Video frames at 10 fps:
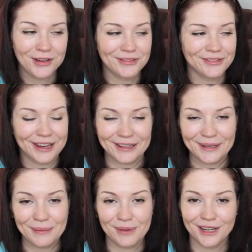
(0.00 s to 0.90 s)
Fight
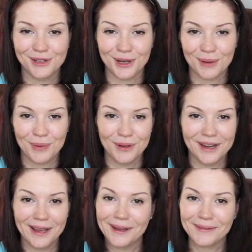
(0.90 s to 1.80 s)
Club by Chuck
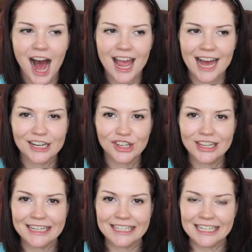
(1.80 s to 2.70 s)
Palahniuk. I
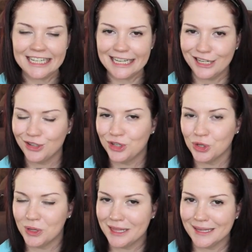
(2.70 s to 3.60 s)
actually didn't
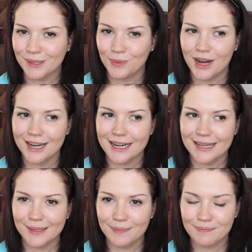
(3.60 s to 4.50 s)
enjoy this one
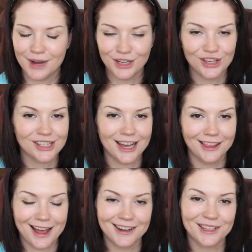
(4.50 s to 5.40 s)
as much as I
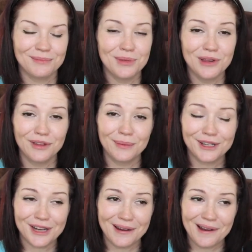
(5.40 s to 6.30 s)
liked the movie,
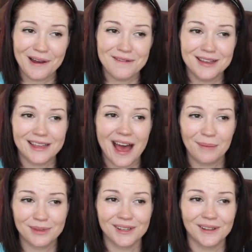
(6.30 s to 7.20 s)
which I know is
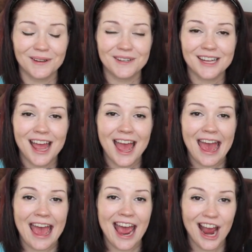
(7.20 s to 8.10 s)
absolute
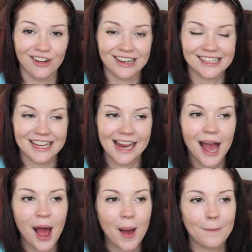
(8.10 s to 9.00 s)

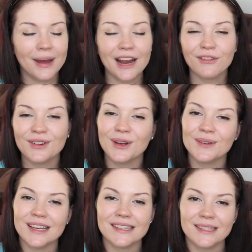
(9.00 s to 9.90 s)
heresy. But everyone
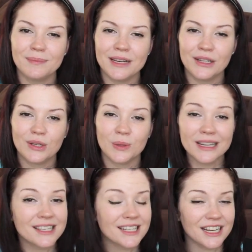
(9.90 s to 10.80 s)
knows there's this big
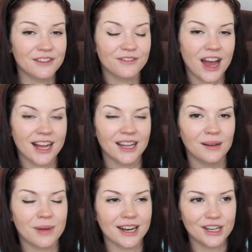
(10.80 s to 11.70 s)
twist in Fight
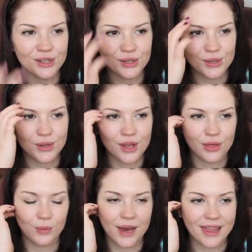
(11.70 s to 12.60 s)
Club, and I just thought
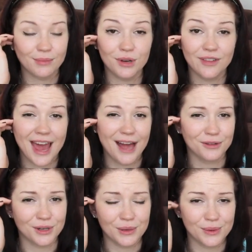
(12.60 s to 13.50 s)
that the way the movie
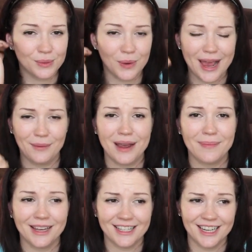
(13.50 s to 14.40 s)
handled it was way, way
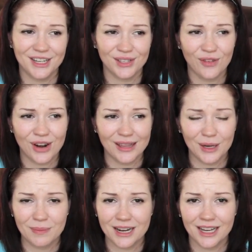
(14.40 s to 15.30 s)
better. It just felt a
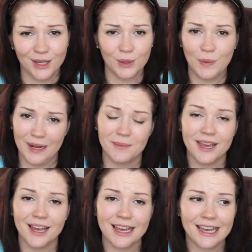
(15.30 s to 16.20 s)
little bit
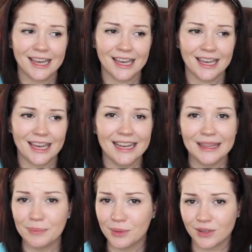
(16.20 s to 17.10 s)
underwhelming
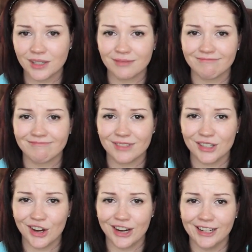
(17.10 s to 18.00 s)
in the book.
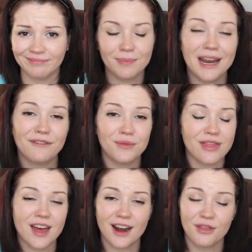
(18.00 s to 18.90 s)
Sorry. But even
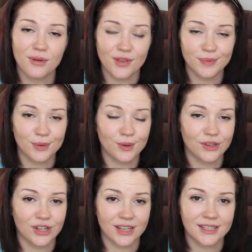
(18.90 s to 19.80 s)
with that, I thought this book
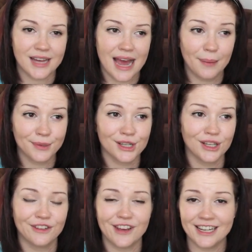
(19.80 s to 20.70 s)
was just
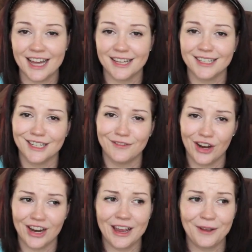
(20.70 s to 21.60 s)
absolutely fantastic,
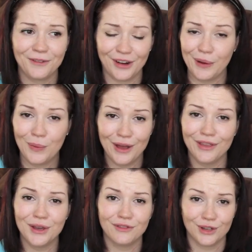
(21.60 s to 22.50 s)
very, very
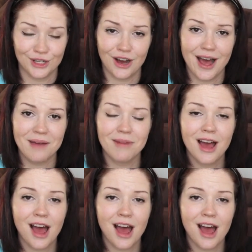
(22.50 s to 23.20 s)
worthy of your time.